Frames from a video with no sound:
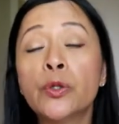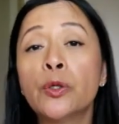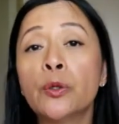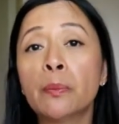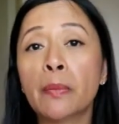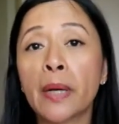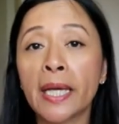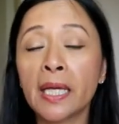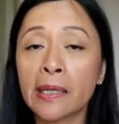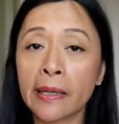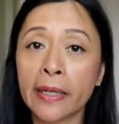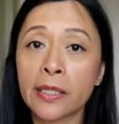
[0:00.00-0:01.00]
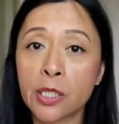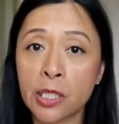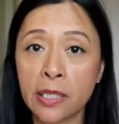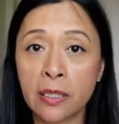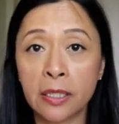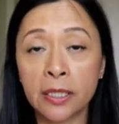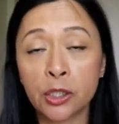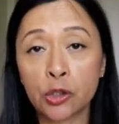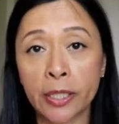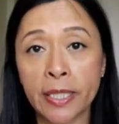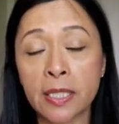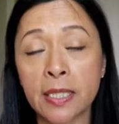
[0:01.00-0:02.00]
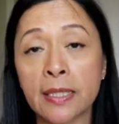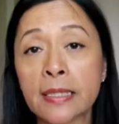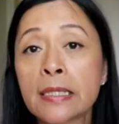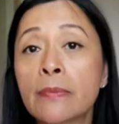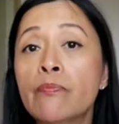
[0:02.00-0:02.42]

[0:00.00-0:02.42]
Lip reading: you may get dehydrated,